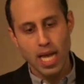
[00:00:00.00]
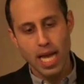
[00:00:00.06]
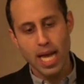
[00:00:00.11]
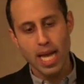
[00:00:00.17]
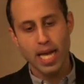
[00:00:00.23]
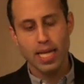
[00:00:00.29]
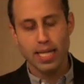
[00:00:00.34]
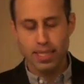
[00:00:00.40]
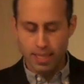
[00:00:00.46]

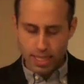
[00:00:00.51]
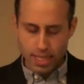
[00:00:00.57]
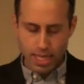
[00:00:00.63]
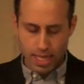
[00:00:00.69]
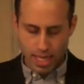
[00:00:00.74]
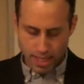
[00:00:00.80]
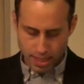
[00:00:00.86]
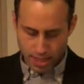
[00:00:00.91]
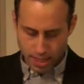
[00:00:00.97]
And he
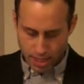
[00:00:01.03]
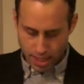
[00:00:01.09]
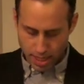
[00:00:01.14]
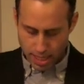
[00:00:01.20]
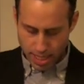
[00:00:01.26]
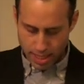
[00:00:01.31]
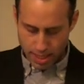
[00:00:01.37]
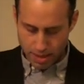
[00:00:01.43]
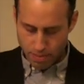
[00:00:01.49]
has a
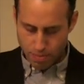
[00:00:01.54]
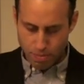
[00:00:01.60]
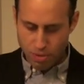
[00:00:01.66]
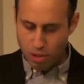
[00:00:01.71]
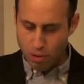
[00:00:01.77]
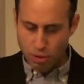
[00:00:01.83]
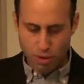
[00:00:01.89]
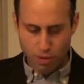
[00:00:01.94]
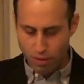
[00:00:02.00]
he has a
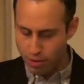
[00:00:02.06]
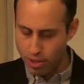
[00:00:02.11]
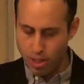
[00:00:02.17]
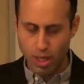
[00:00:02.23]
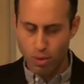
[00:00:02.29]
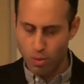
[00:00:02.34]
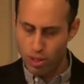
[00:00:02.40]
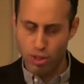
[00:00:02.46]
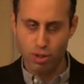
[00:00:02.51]
beautiful
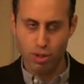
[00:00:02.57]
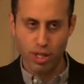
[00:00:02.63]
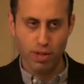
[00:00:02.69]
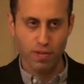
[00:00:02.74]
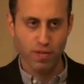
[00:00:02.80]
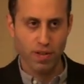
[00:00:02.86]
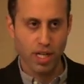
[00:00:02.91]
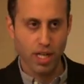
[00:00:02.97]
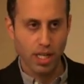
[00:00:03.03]
song which you
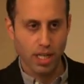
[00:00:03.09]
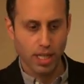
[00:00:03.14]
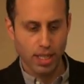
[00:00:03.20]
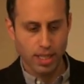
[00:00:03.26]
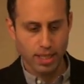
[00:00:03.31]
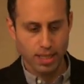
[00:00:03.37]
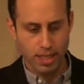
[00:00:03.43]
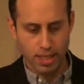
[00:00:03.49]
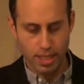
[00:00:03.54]
can
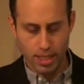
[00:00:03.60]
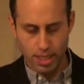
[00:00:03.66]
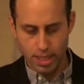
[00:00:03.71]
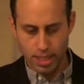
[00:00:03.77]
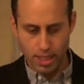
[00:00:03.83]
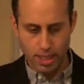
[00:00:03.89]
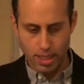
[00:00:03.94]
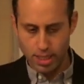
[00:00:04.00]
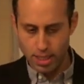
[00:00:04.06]
find
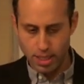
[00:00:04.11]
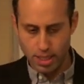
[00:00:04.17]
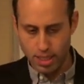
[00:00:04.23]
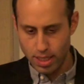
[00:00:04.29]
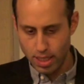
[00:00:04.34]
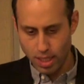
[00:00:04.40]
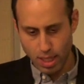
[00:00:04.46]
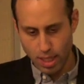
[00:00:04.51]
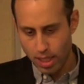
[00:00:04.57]

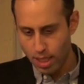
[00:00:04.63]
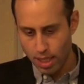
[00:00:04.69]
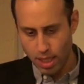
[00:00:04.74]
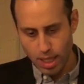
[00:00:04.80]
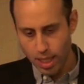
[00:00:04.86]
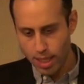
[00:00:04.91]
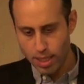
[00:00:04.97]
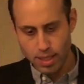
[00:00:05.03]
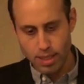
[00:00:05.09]
uh,
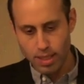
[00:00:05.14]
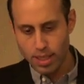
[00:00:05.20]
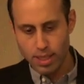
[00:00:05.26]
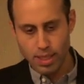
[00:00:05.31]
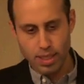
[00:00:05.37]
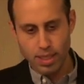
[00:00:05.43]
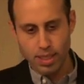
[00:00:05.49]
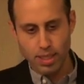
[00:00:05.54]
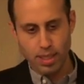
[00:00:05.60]
online.
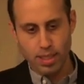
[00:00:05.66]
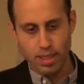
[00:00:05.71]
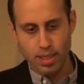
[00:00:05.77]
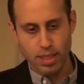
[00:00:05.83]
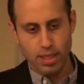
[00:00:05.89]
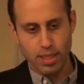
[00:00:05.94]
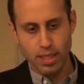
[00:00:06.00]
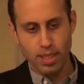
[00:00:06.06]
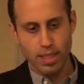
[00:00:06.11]
Uh,
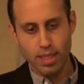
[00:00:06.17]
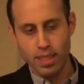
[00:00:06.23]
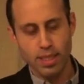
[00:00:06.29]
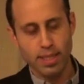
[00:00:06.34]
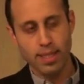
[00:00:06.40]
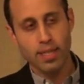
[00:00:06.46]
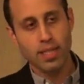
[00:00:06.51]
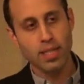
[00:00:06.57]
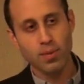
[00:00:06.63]

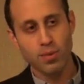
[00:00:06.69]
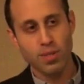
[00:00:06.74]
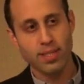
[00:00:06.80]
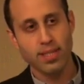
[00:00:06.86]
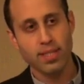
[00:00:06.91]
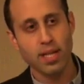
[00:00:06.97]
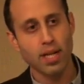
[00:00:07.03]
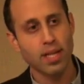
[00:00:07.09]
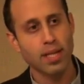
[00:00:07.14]

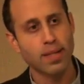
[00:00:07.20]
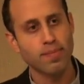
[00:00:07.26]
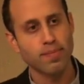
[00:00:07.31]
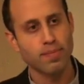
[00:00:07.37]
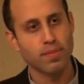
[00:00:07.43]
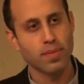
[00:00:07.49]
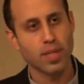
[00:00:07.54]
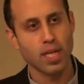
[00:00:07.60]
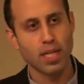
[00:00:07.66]
Wansali.
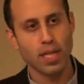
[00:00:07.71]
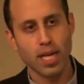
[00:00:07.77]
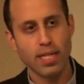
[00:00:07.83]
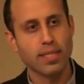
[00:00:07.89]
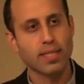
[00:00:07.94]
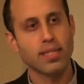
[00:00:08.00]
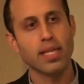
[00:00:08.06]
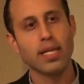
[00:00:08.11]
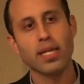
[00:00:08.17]
I,
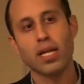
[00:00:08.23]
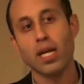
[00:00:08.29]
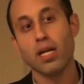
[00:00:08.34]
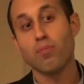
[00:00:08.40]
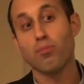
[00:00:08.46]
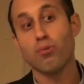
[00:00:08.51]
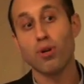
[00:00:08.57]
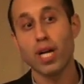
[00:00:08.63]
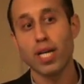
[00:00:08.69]
sing and I
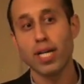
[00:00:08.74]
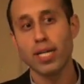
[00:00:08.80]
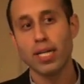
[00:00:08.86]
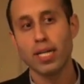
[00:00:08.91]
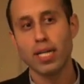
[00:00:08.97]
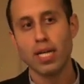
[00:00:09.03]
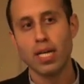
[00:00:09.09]
pray.